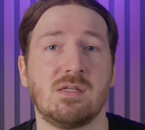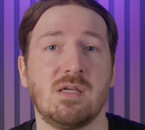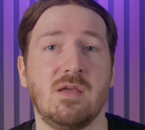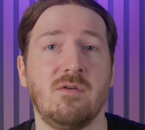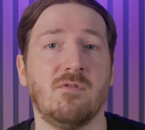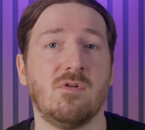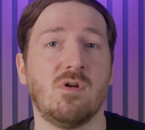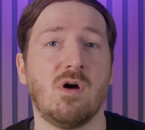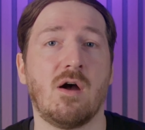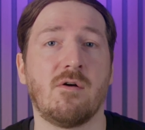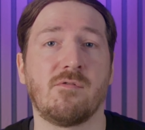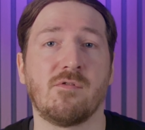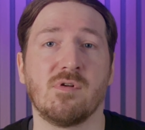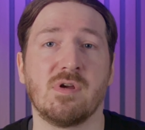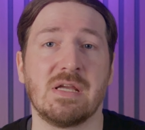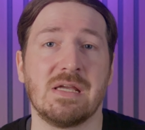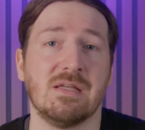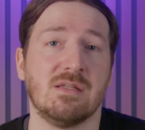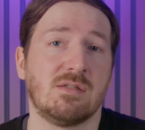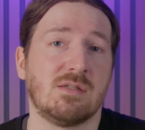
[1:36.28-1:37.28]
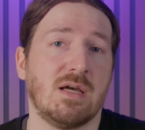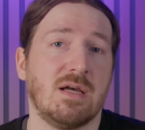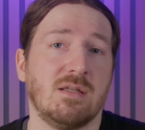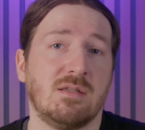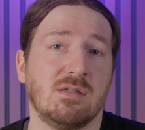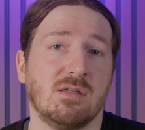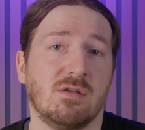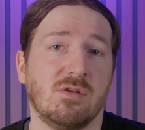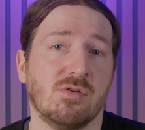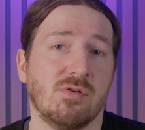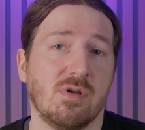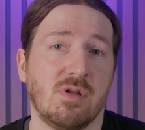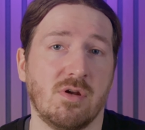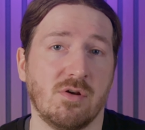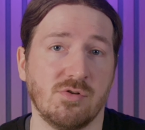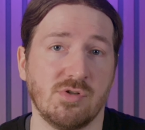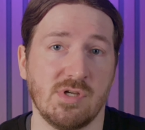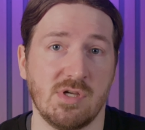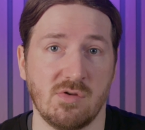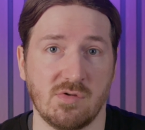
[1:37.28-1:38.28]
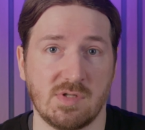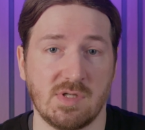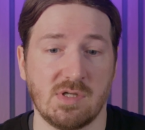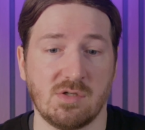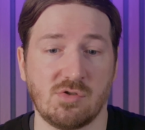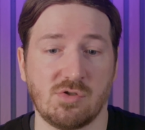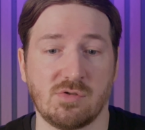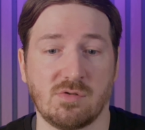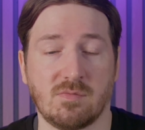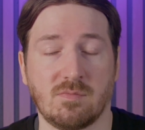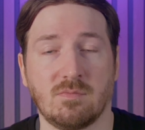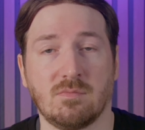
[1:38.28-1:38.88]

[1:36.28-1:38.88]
even offering insights into your energy usage.